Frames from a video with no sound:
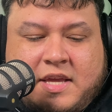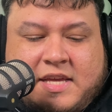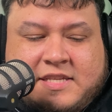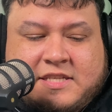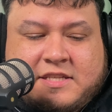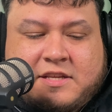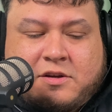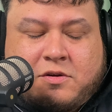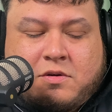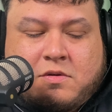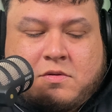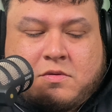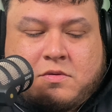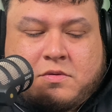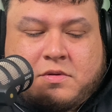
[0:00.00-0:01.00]
it's
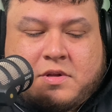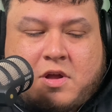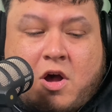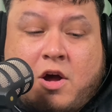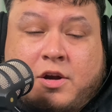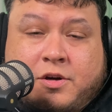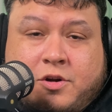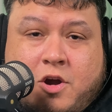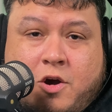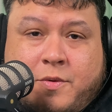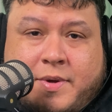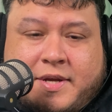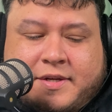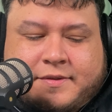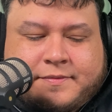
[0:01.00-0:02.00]
still
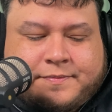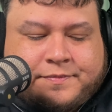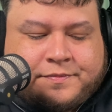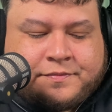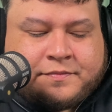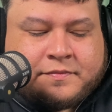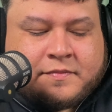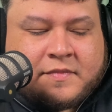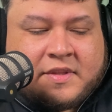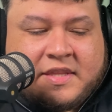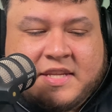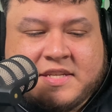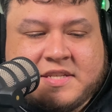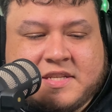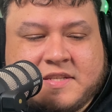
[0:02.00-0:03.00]
ongoing.
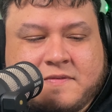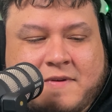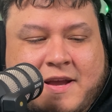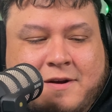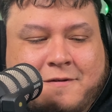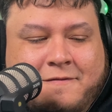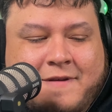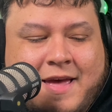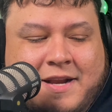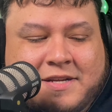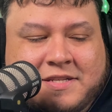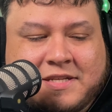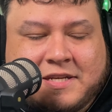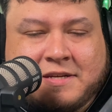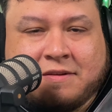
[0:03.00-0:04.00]
This is Final
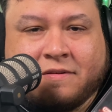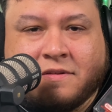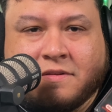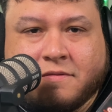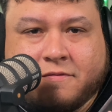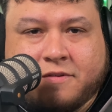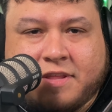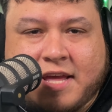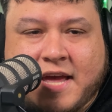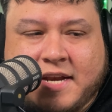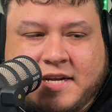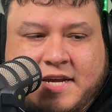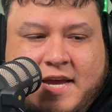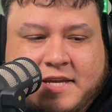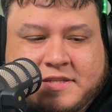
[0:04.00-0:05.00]
Fantasy for the
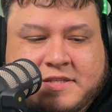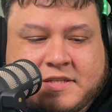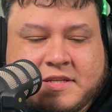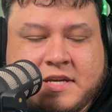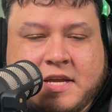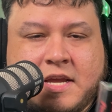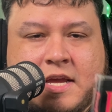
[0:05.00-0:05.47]
NES.